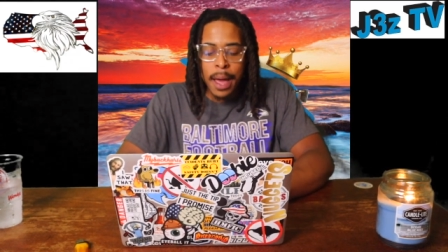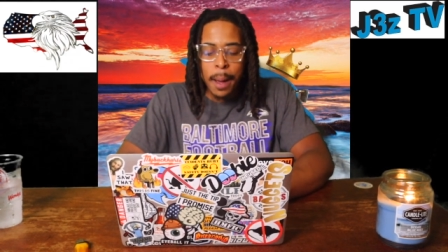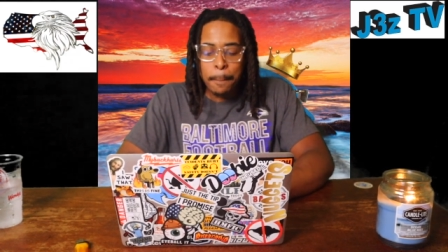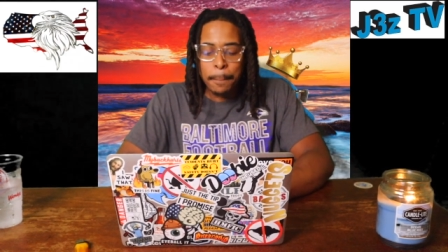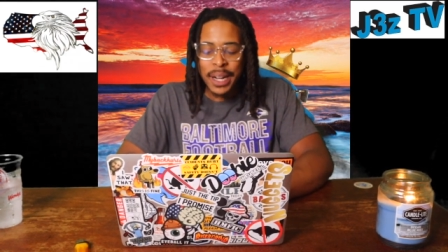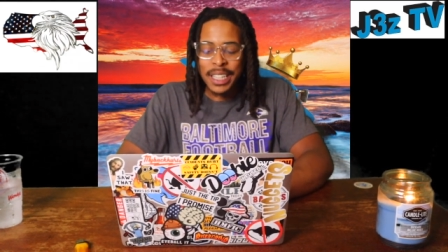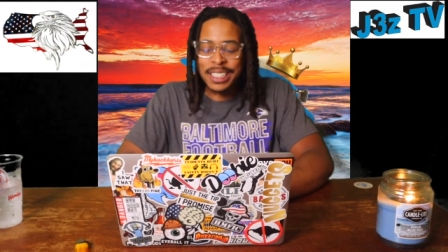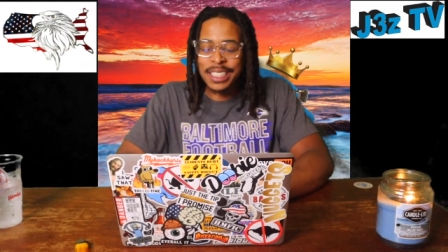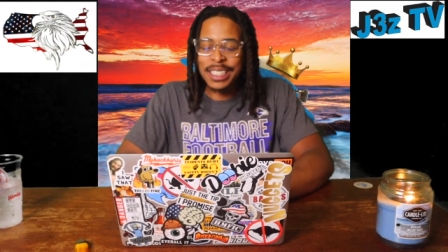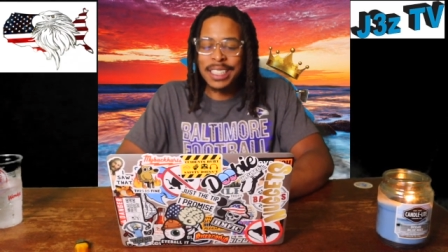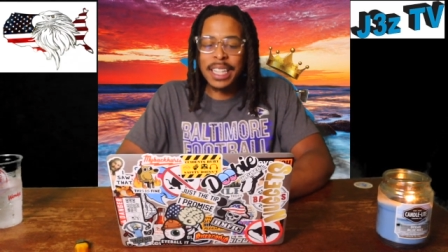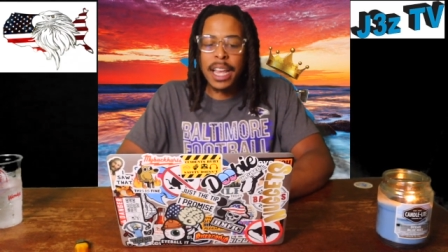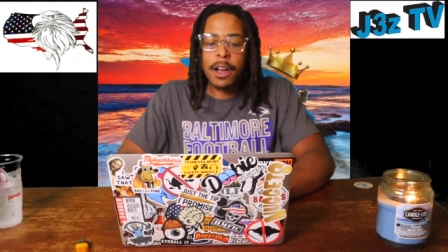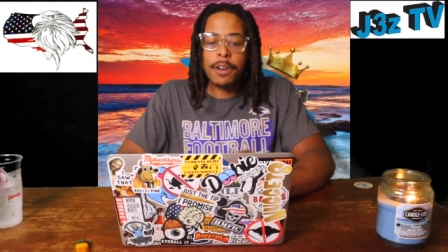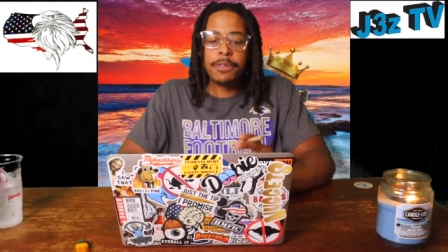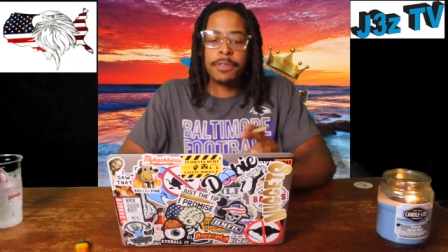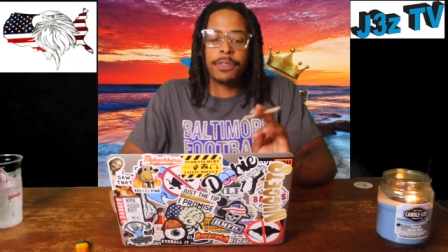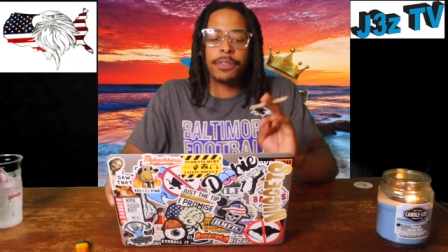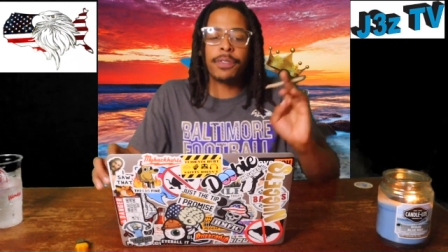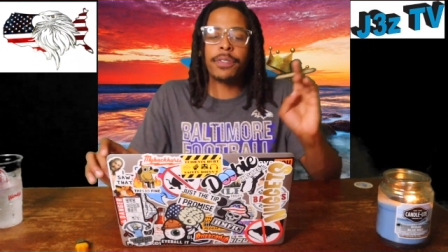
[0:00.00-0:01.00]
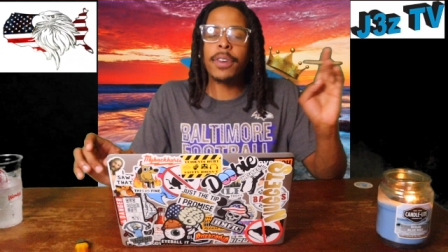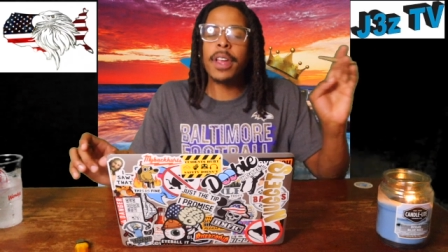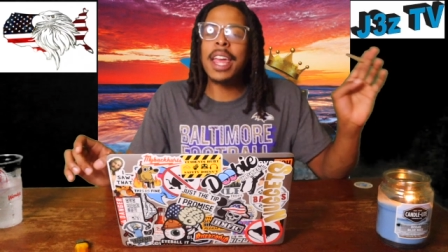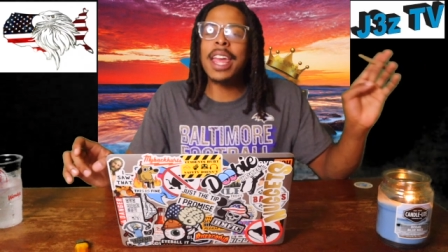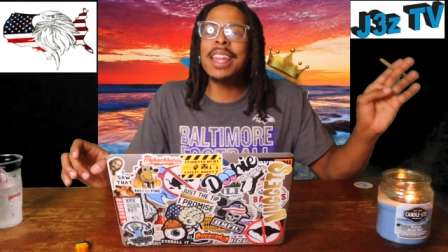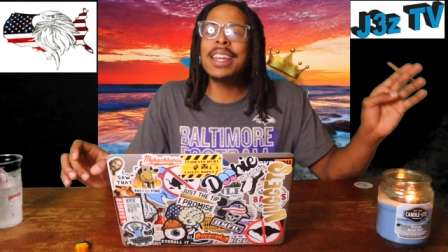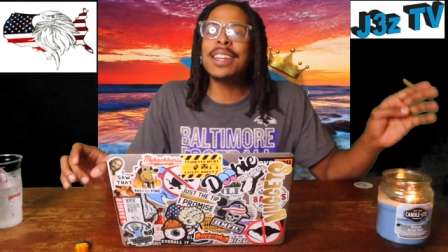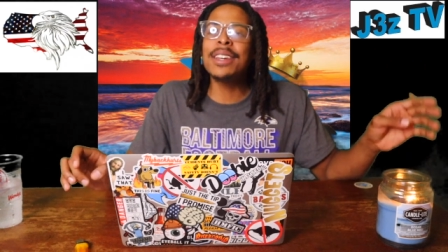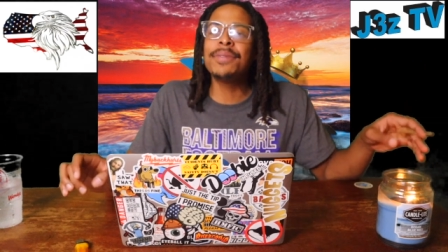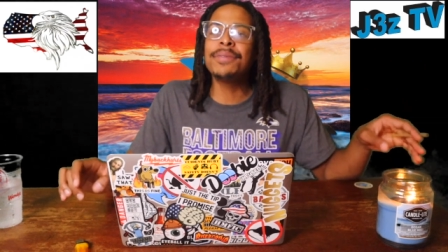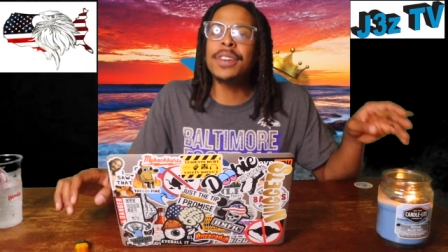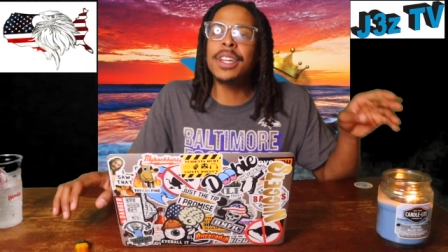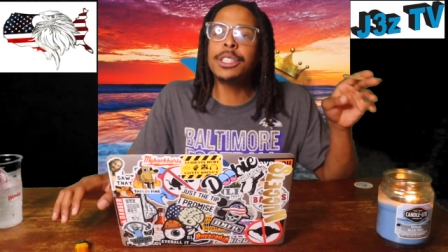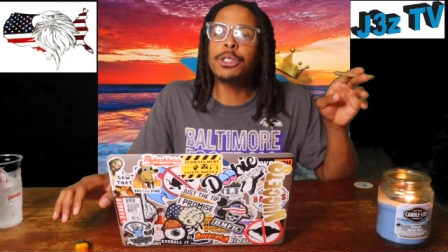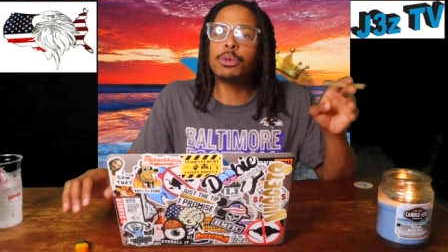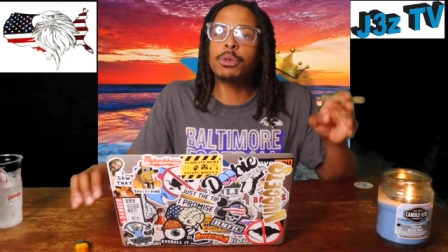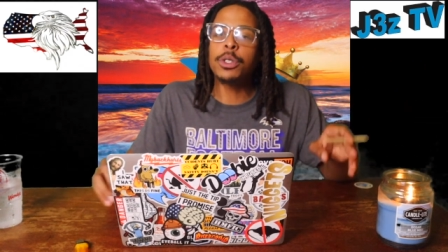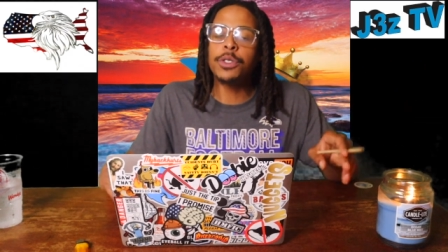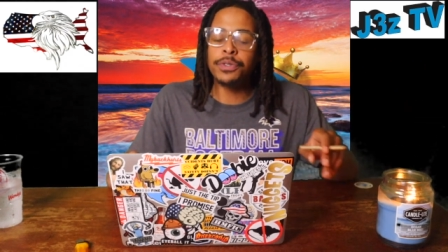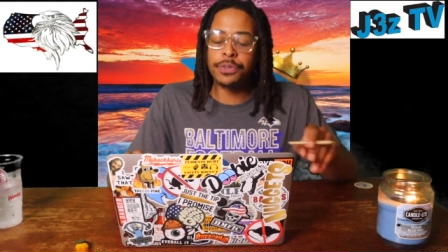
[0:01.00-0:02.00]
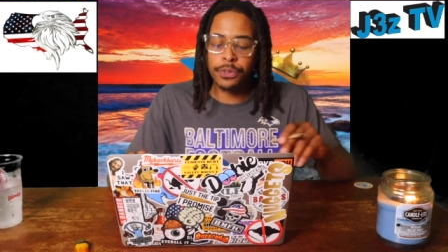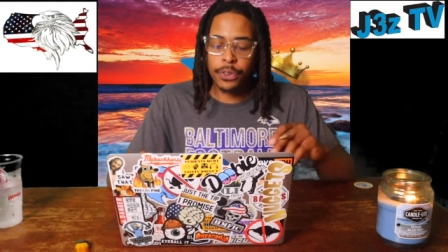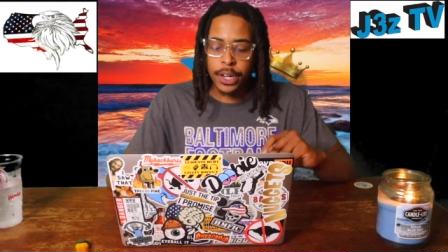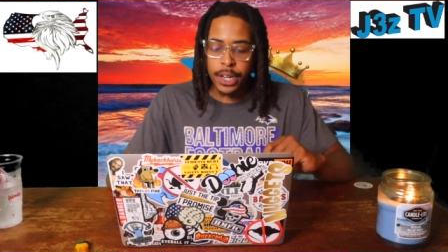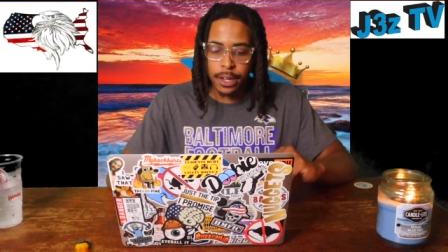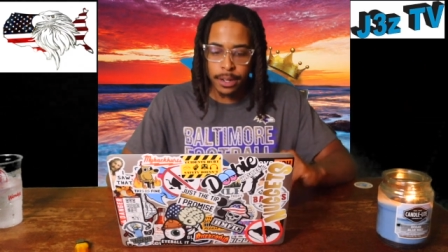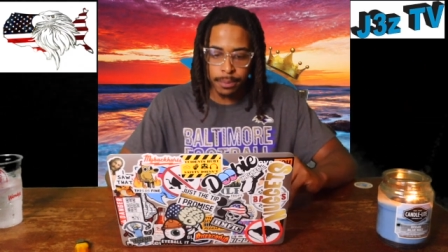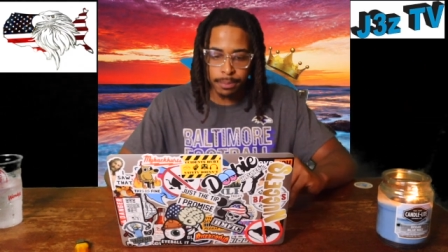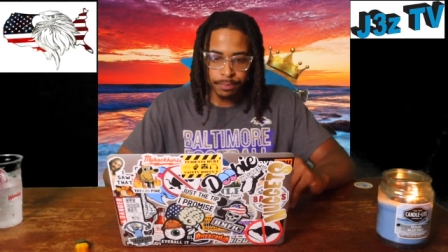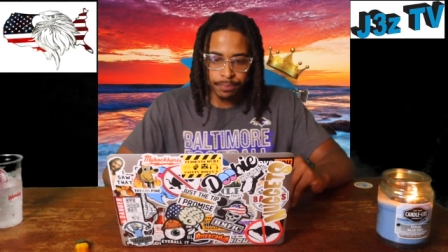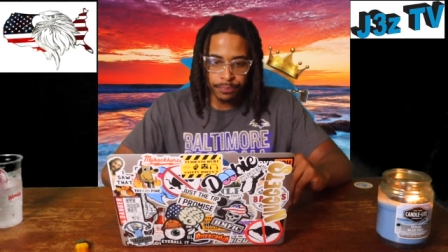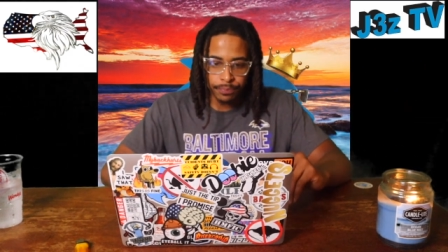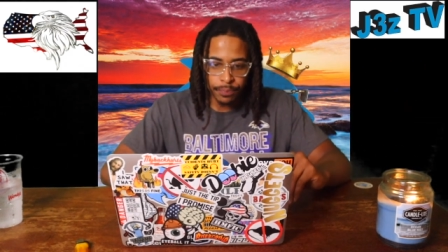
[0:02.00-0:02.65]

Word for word: but self individual freedom.